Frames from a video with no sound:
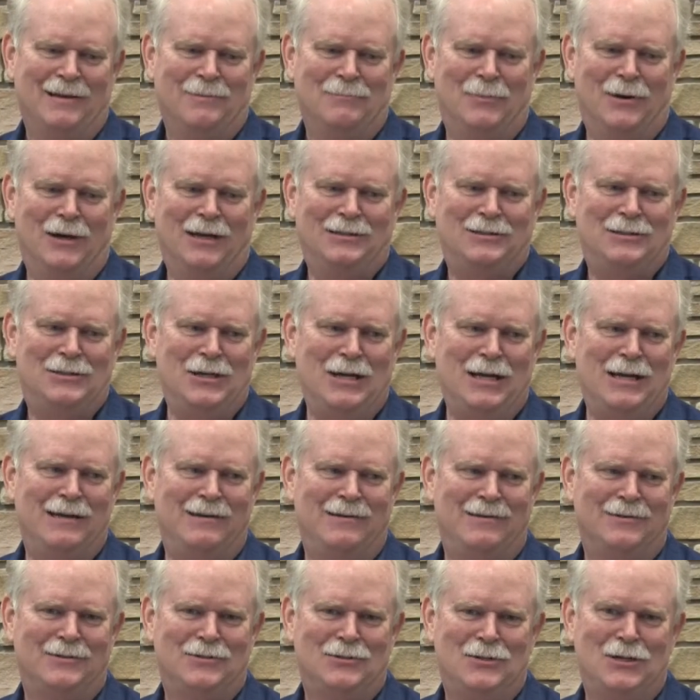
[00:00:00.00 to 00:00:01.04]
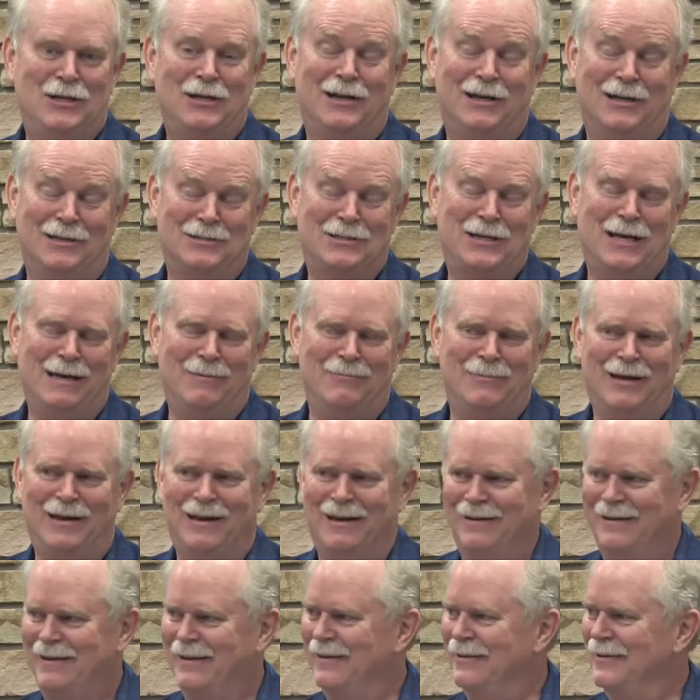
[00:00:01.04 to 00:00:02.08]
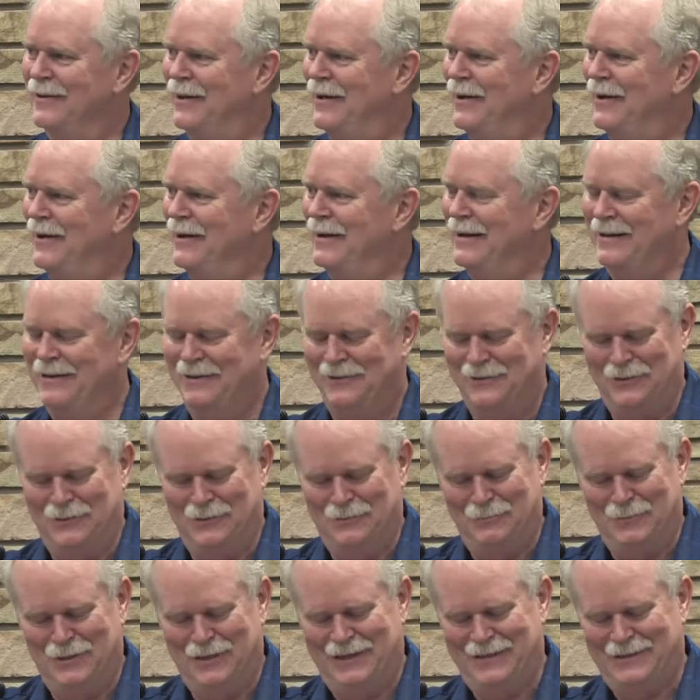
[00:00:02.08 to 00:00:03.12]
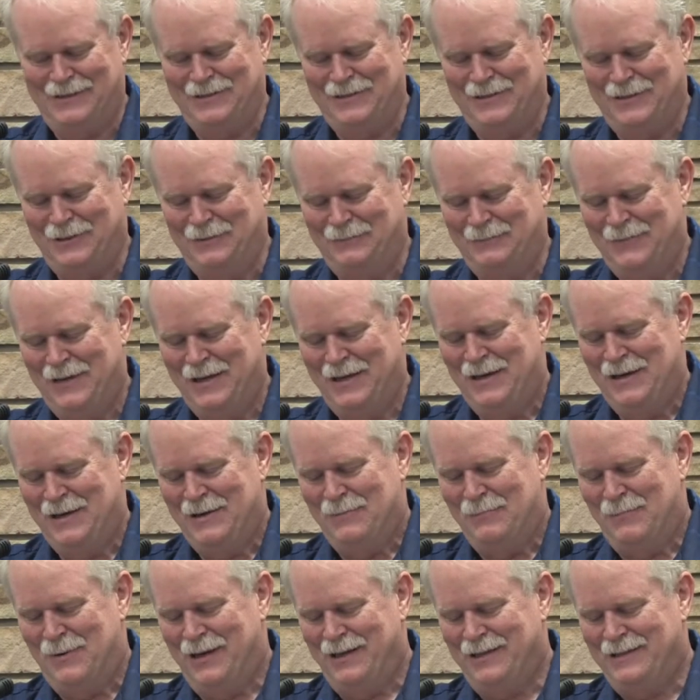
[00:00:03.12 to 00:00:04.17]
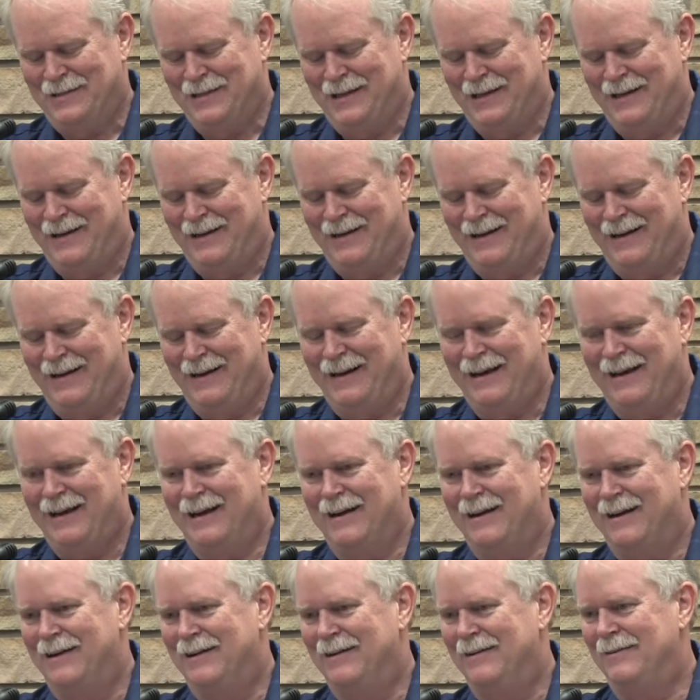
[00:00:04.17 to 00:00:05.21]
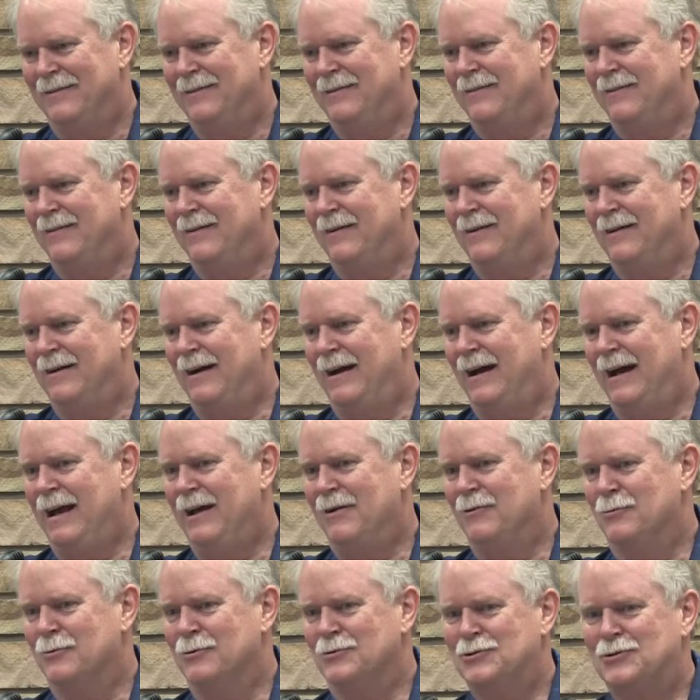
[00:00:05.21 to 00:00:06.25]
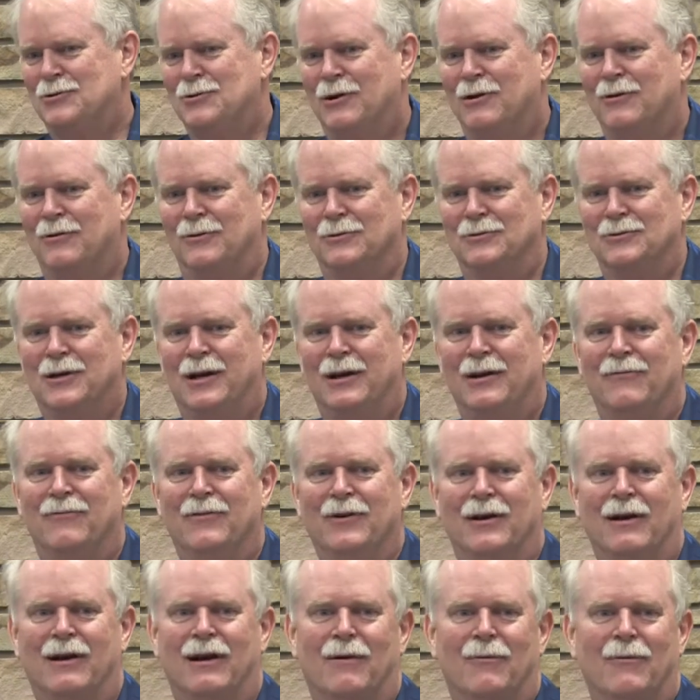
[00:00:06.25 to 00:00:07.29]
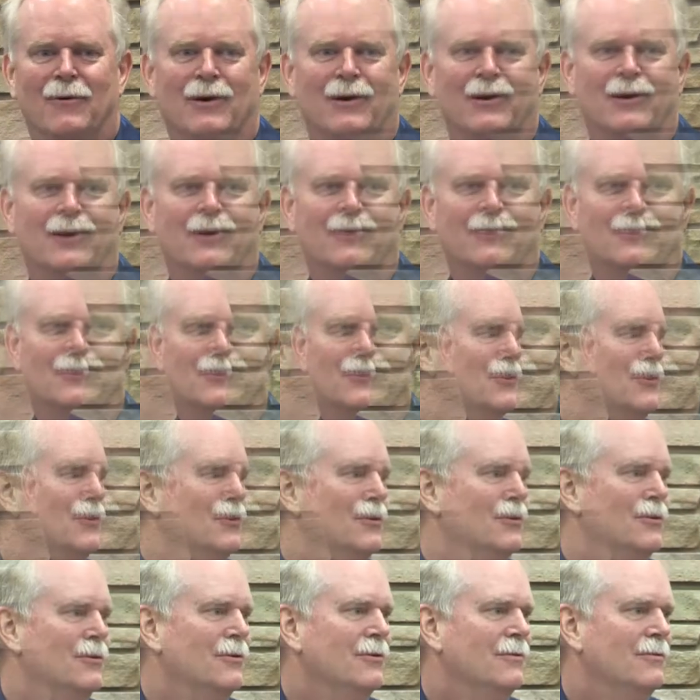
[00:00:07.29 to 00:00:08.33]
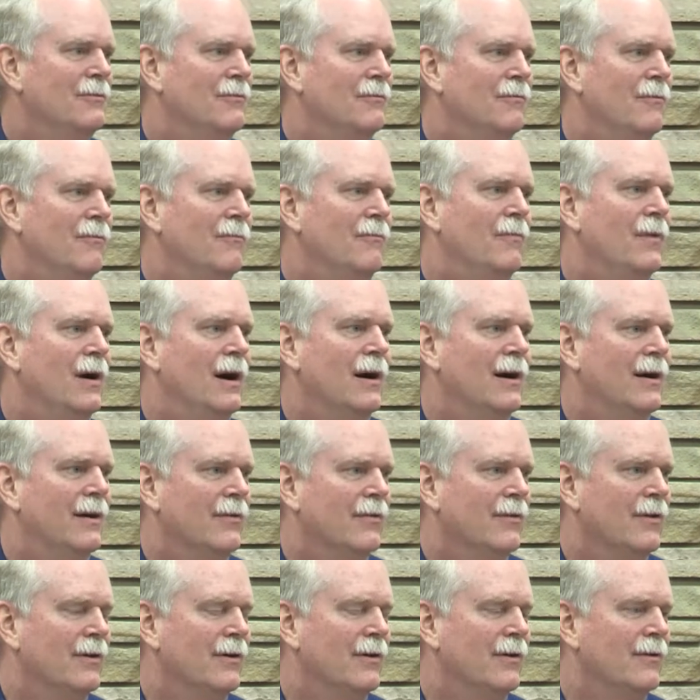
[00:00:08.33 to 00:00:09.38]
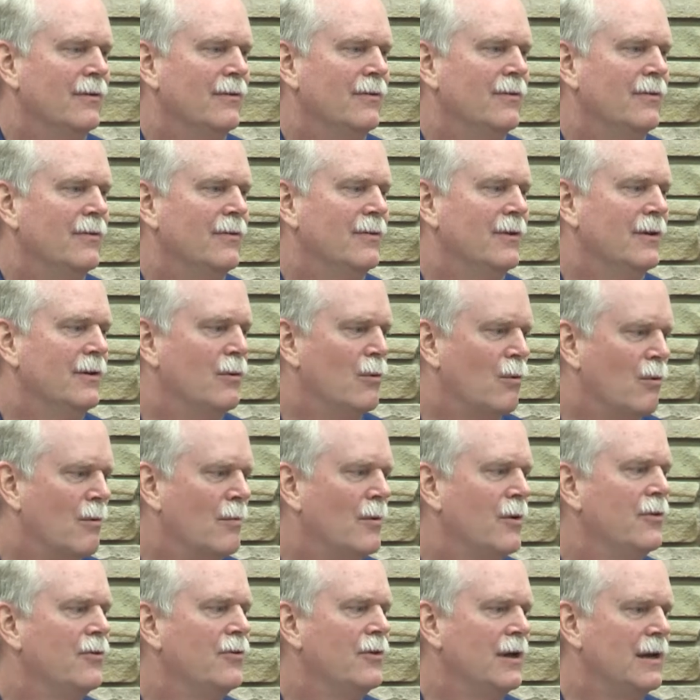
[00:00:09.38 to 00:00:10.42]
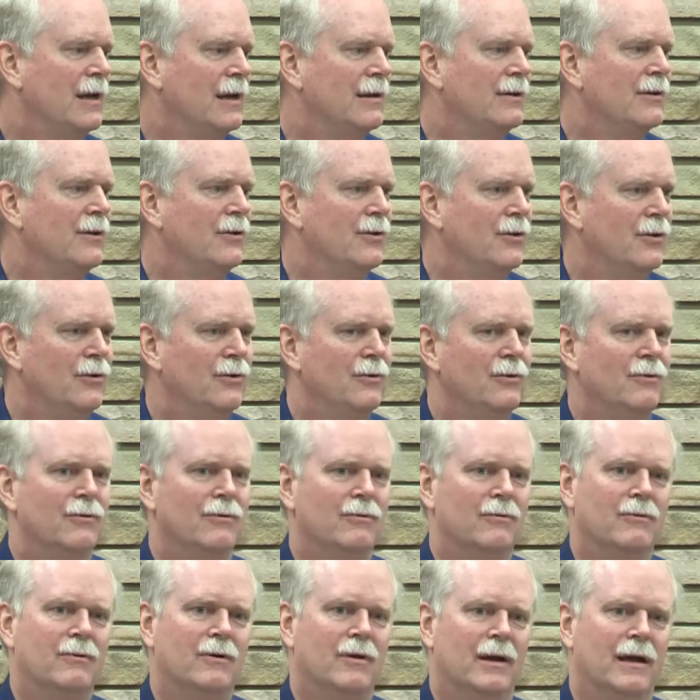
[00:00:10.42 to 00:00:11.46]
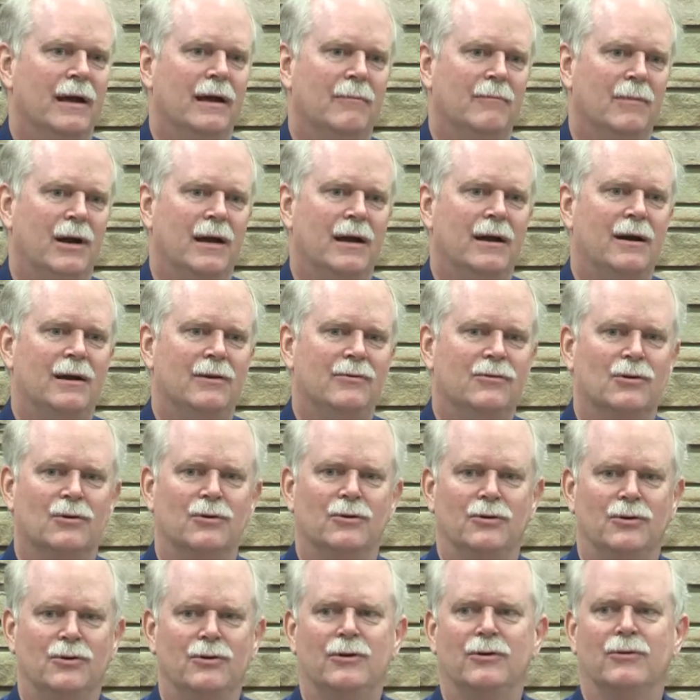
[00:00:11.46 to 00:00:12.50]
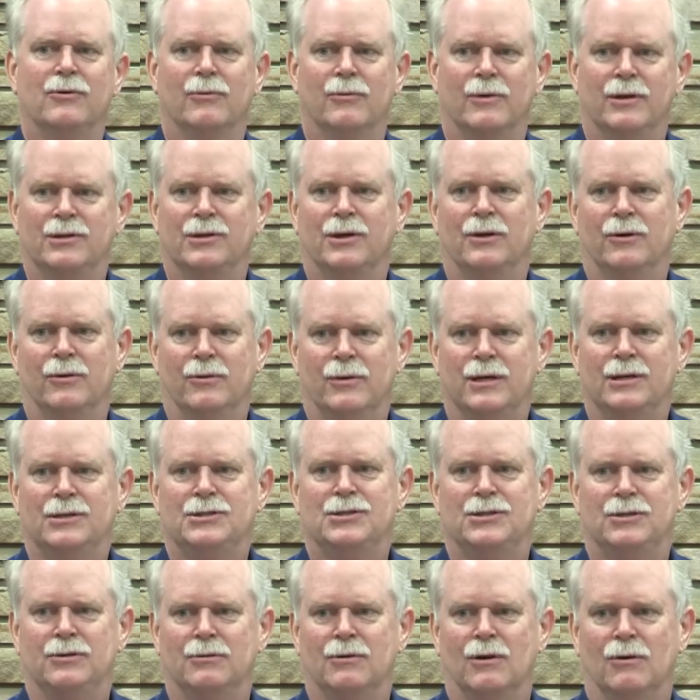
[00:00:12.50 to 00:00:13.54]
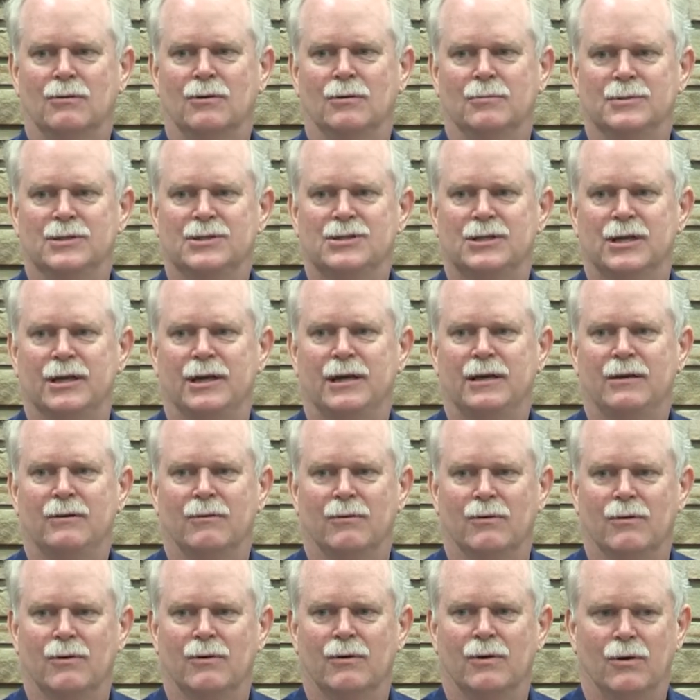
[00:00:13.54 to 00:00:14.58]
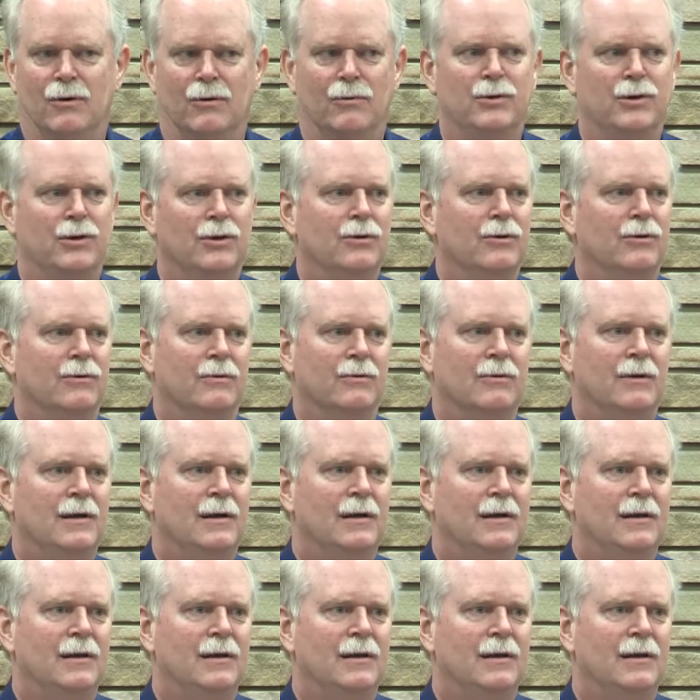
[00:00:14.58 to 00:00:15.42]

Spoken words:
But she does keep me in line a little bit. So, but I had a real struggle trying to figure out where to go to school. The normal thing to do at my high school, you either went to OSU, Oklahoma State, or OU,